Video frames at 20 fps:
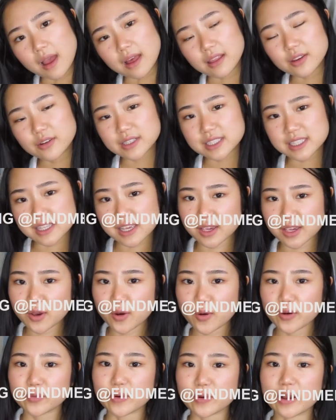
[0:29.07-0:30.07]
Hello, it's
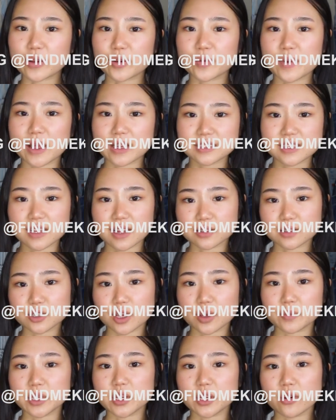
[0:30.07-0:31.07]
Kiko and welcome back to
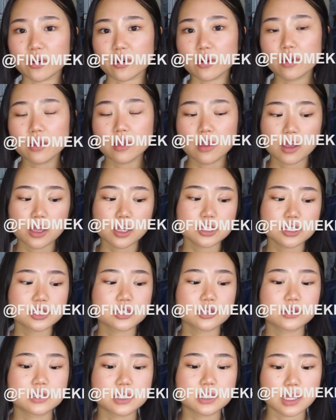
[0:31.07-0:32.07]
Tommy Girl.
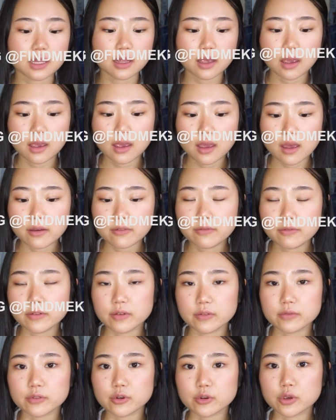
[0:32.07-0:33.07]
So today I
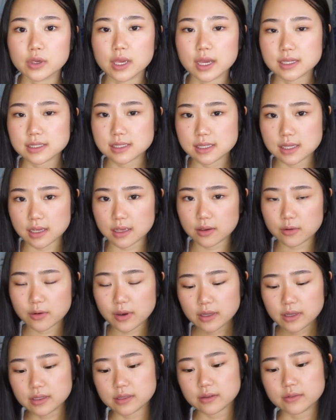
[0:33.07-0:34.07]
filmed for you guys a
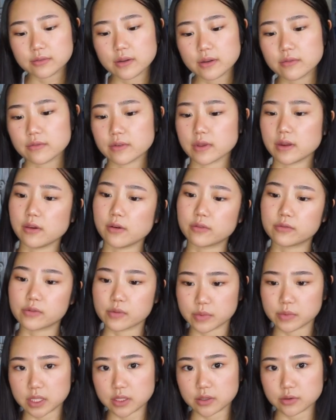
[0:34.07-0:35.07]
quite different video
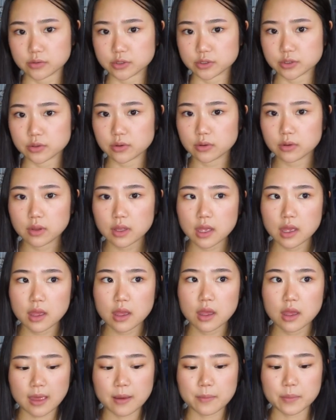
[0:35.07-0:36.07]
from the usual,
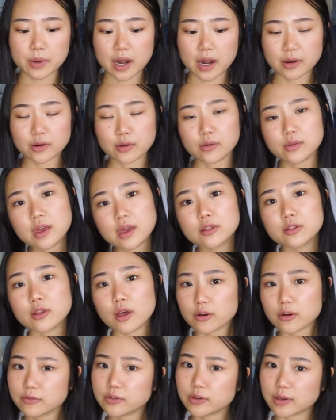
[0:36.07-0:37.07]
but I know that a
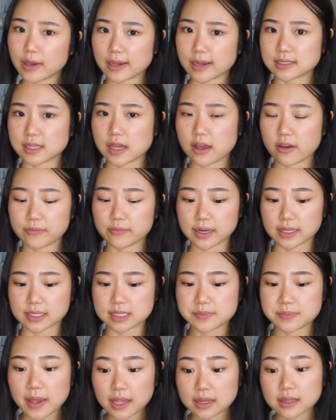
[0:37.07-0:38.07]
lot of you guys have been
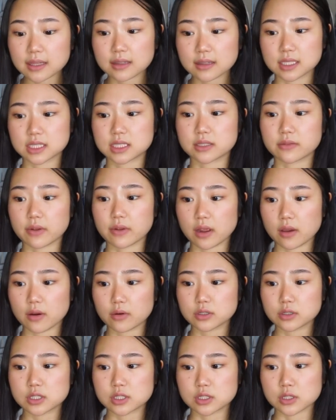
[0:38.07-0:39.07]
expecting this
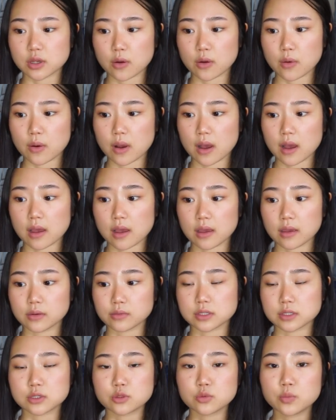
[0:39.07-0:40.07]
video, so I
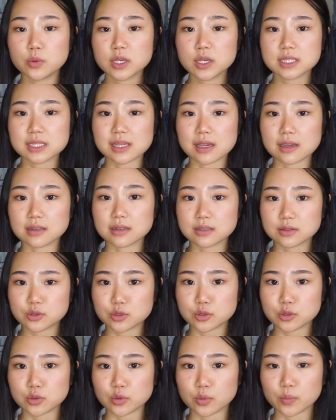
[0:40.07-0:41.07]
was super excited
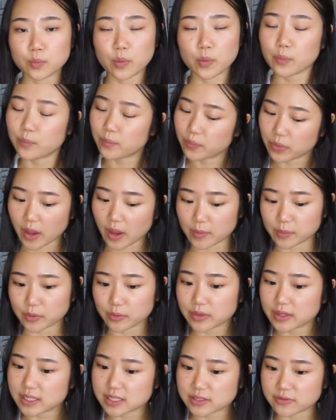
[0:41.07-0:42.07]
to
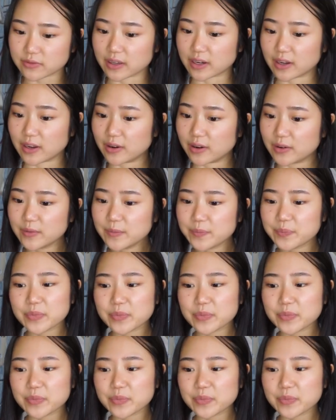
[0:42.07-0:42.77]
upload this video.